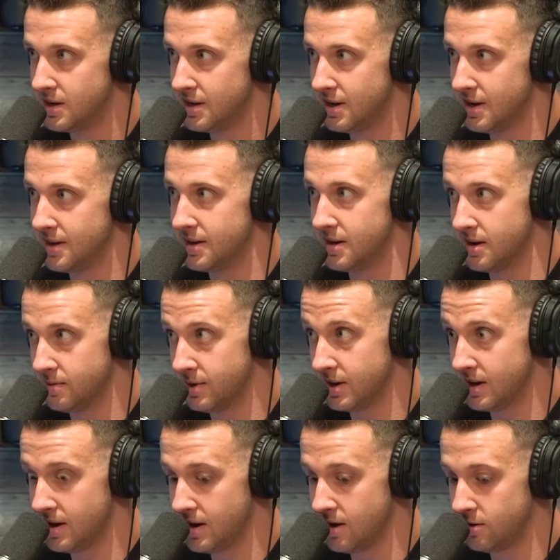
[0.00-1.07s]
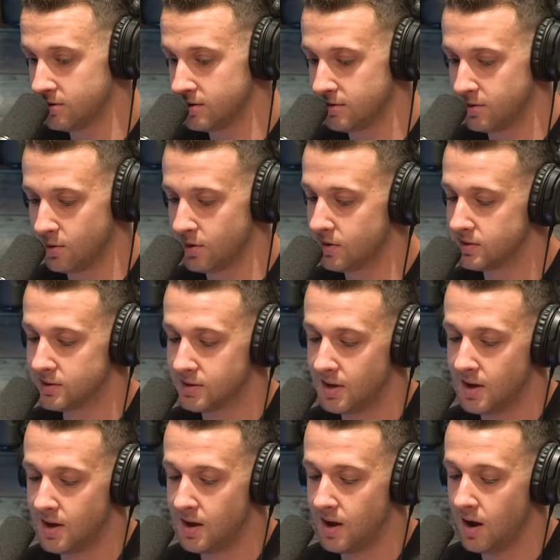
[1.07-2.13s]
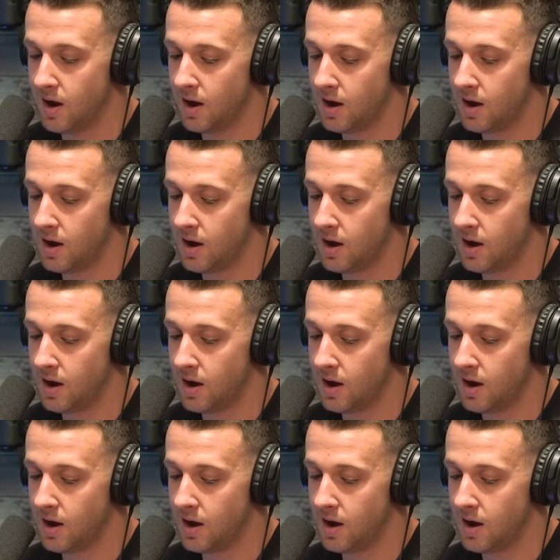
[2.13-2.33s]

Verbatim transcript: okay. and then how many cows, of oh, course. Jeez.